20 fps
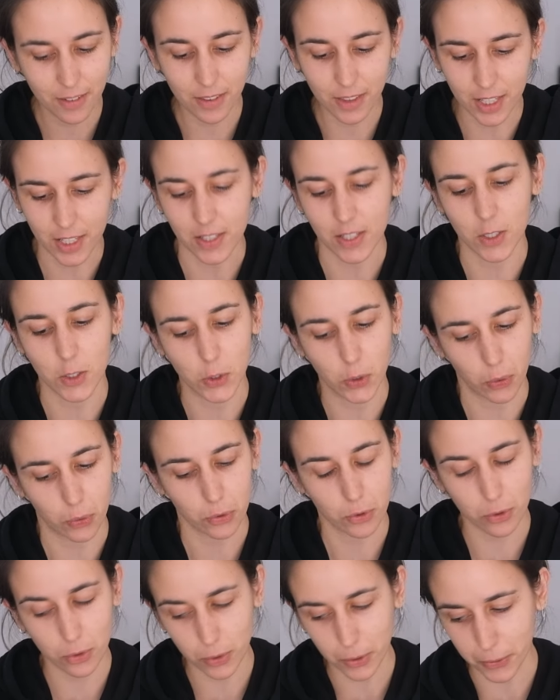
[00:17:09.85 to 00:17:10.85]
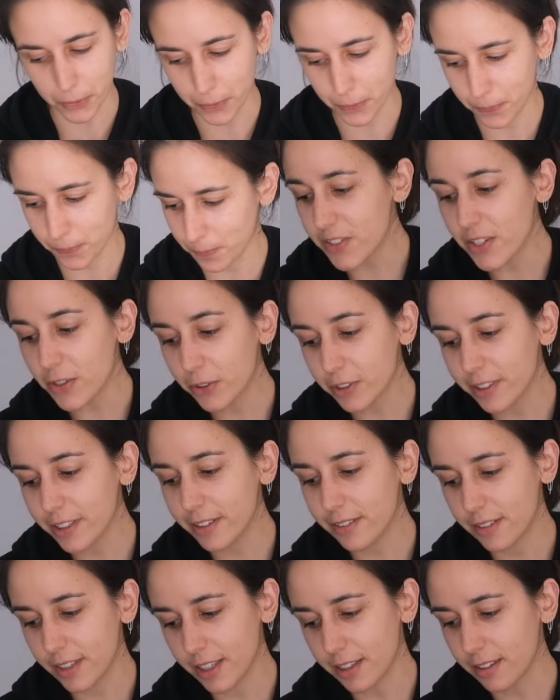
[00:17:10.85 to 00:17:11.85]
This is not true. We secretly
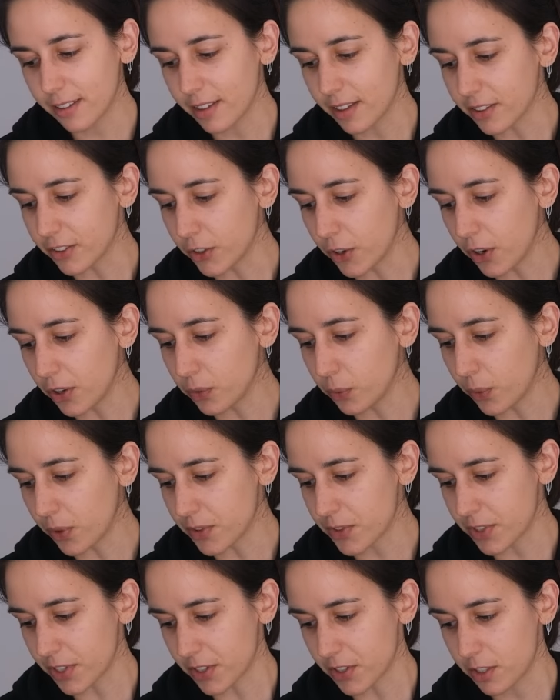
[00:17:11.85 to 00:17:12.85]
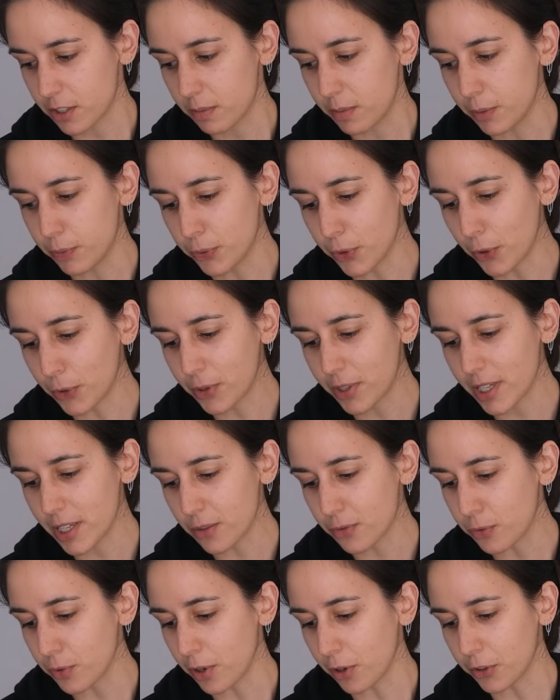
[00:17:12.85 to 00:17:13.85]
think that God wants us to be broke
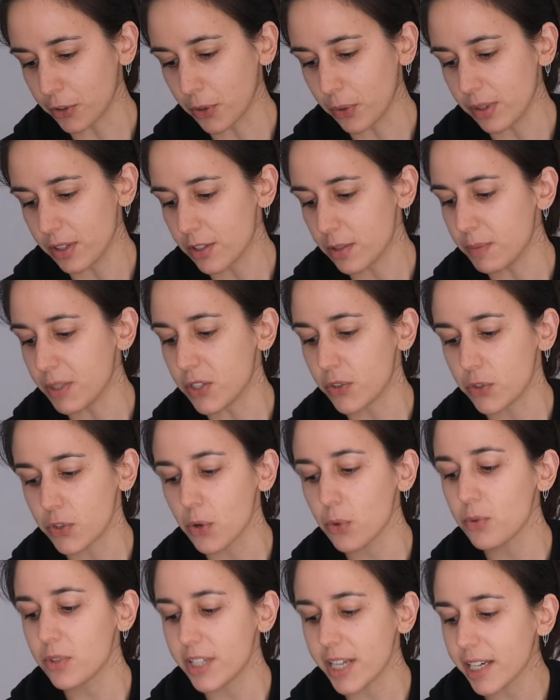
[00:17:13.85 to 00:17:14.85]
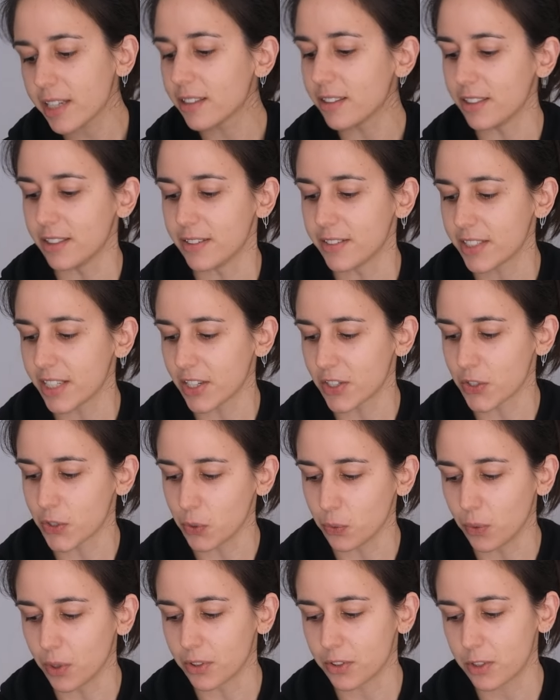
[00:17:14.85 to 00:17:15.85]
if we are going to be so decadent as
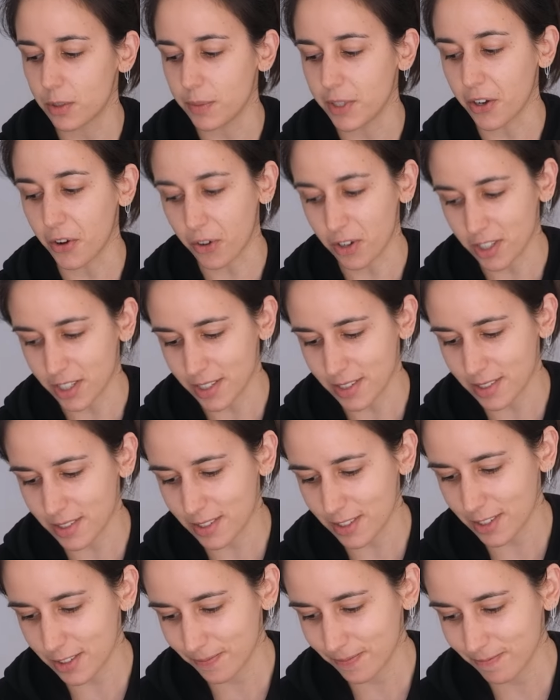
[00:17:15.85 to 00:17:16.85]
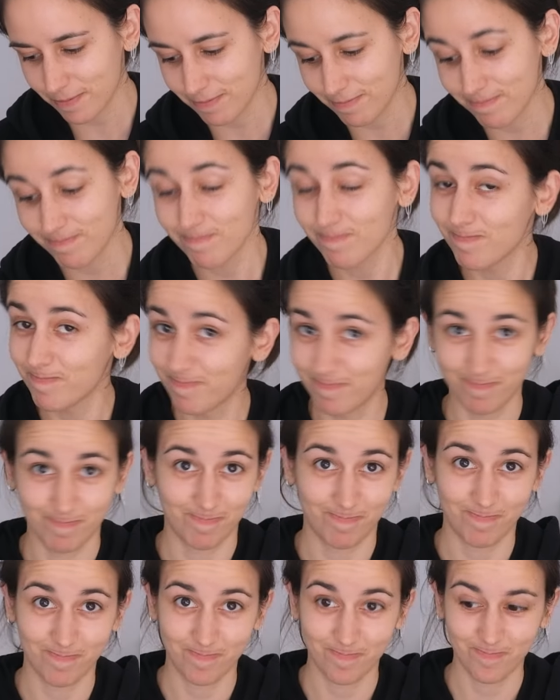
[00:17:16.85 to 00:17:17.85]
to want to be artists. And then I wrote
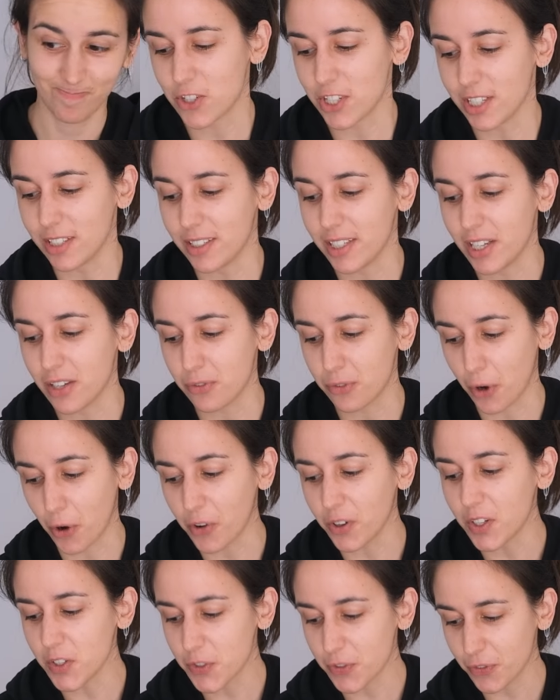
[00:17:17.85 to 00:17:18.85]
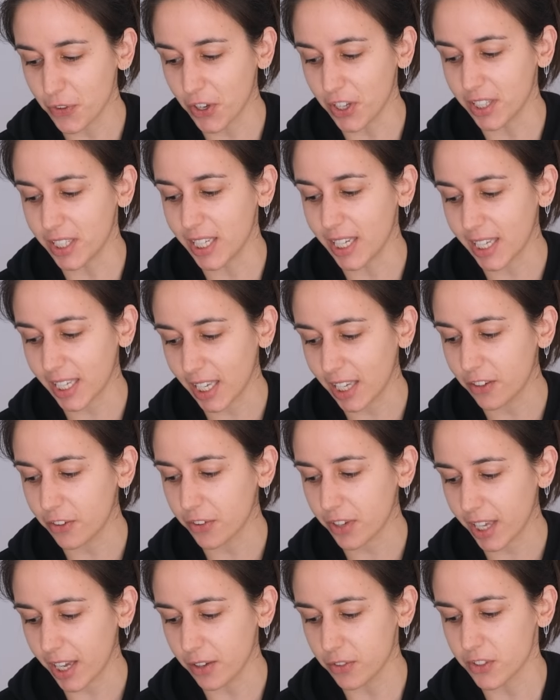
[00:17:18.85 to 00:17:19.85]
in the margin, if art is fun, it
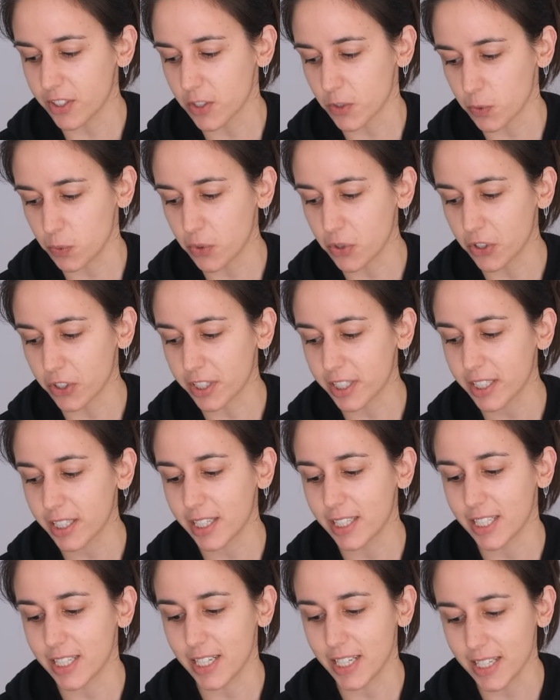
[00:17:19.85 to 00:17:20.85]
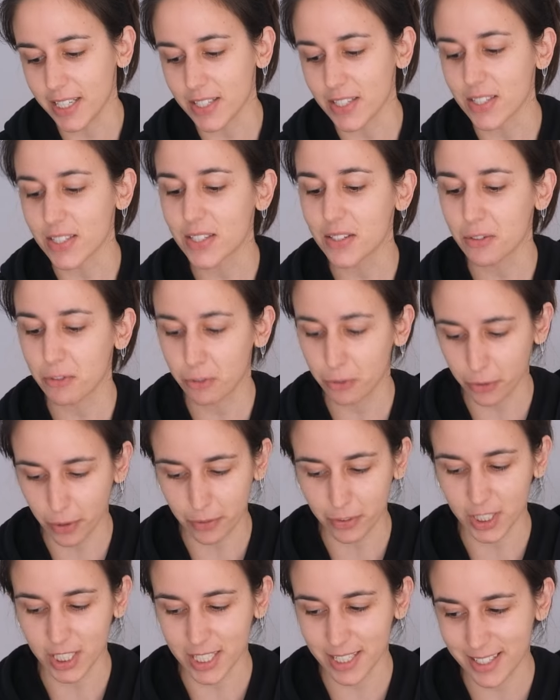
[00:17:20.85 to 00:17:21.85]
cannot count as work, and it is
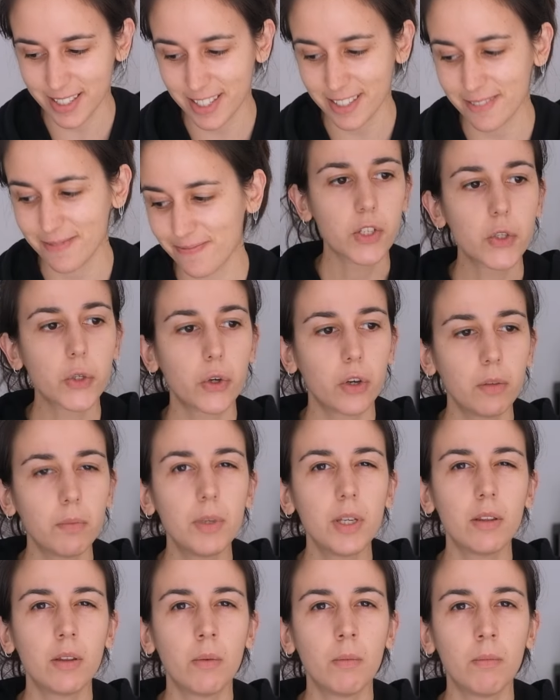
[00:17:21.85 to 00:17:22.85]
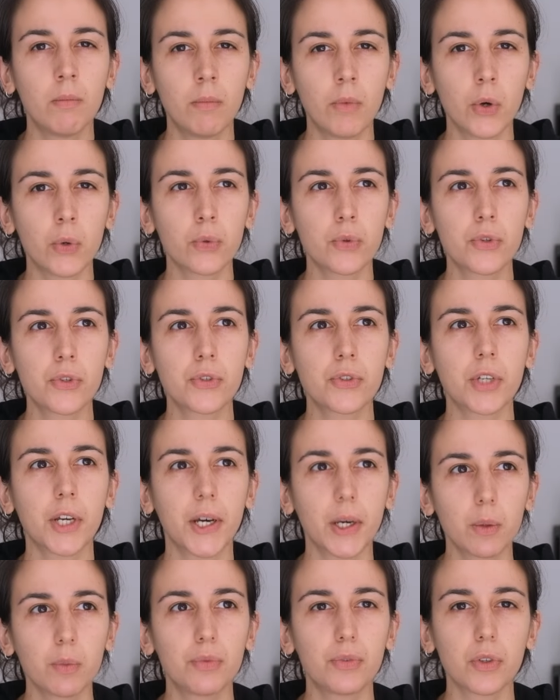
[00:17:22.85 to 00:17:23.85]
frivolous. This could be the most
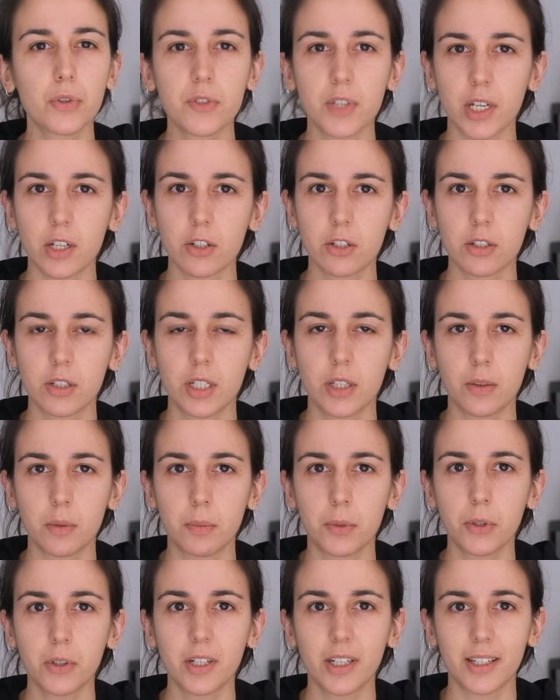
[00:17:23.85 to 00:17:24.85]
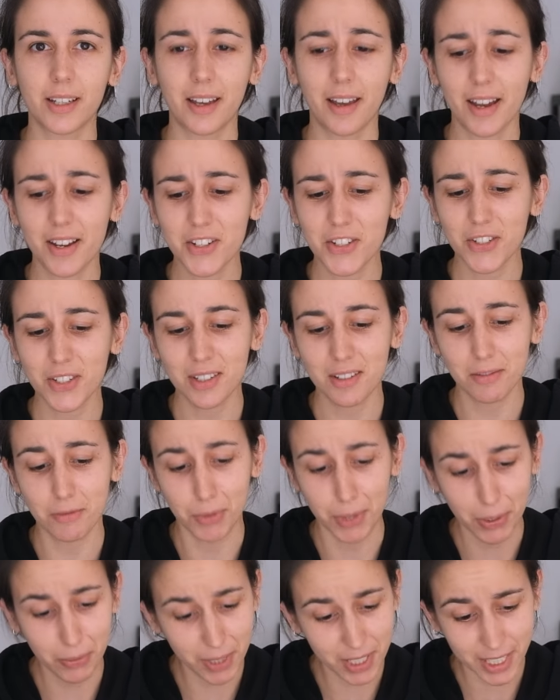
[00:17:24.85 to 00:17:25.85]
helpful section in the book, and I actually,
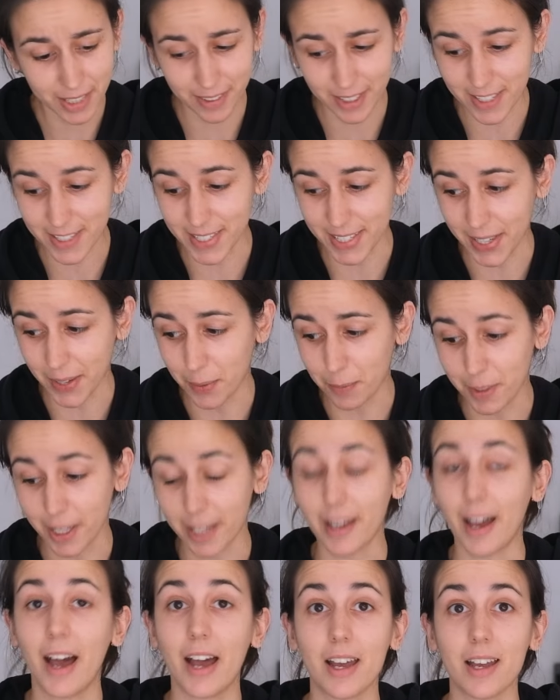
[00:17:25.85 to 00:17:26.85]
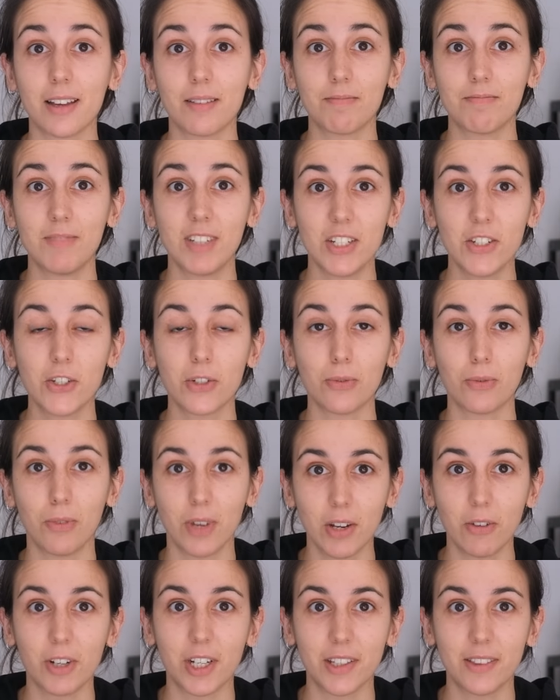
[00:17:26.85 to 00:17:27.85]
rereading this now, I'm like, I need to
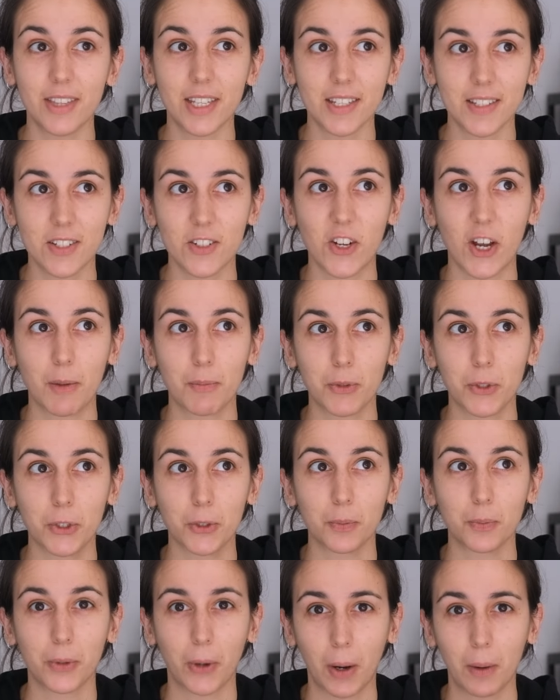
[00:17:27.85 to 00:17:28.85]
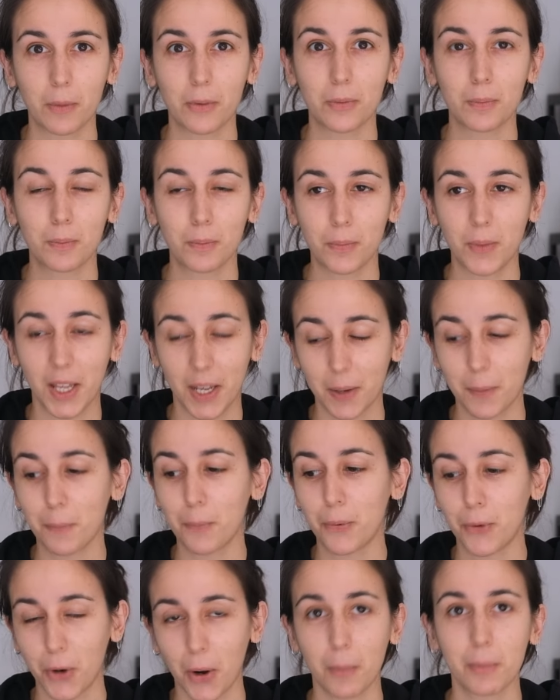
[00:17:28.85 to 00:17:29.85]
reread this chapter
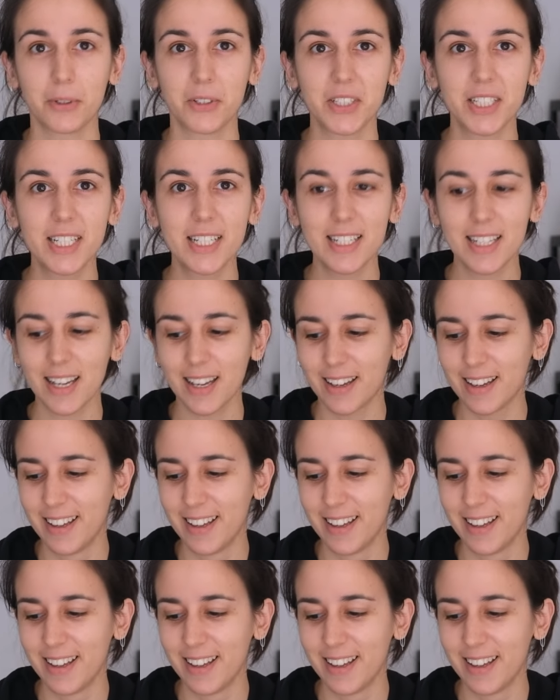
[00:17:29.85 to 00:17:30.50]
properly